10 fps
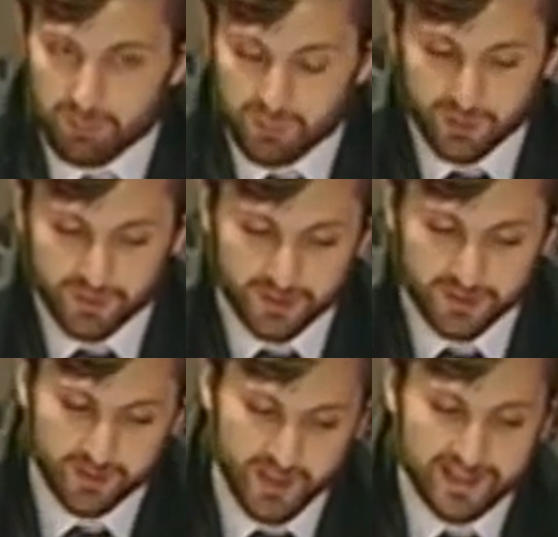
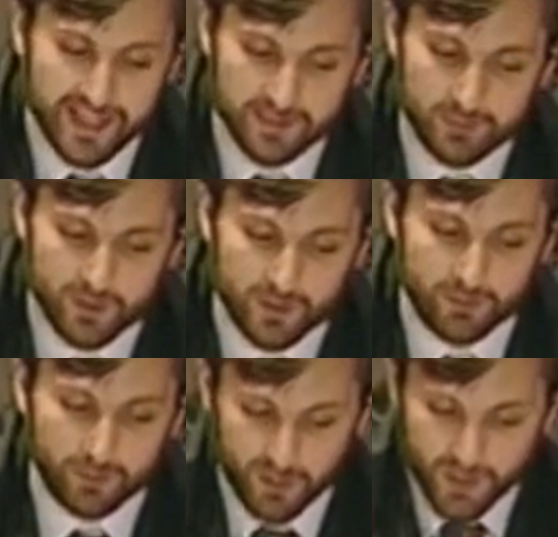empirical assessments
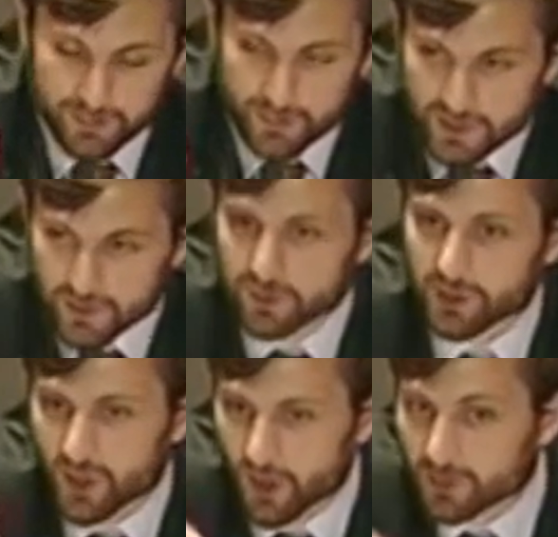of
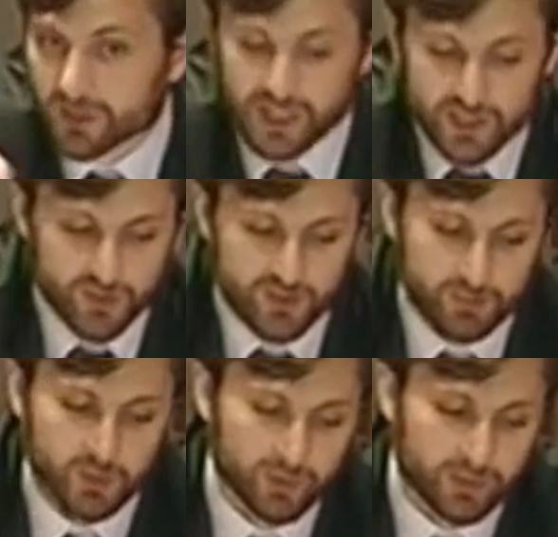specific
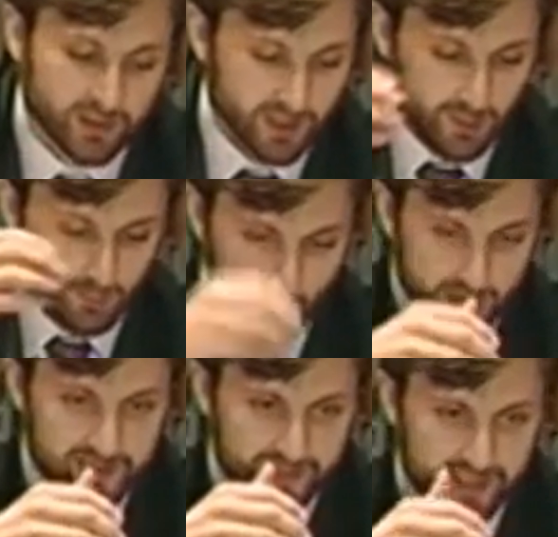correlations between
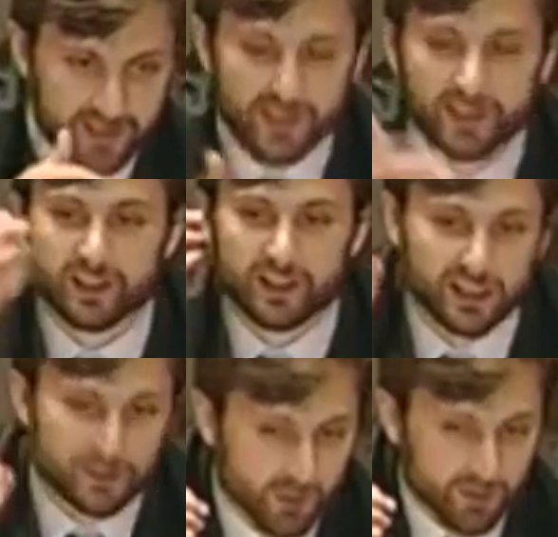brain states and
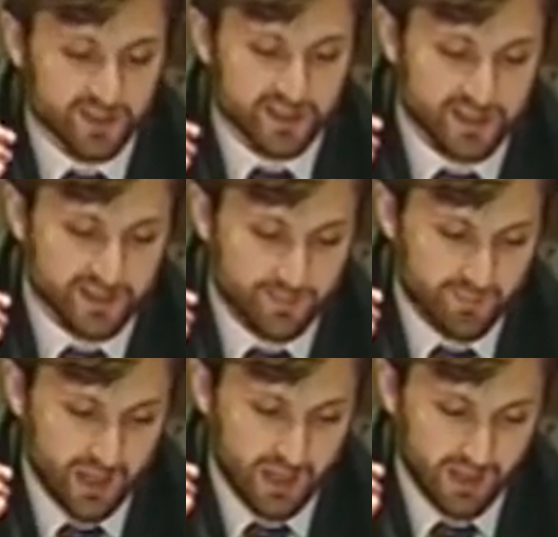experiences.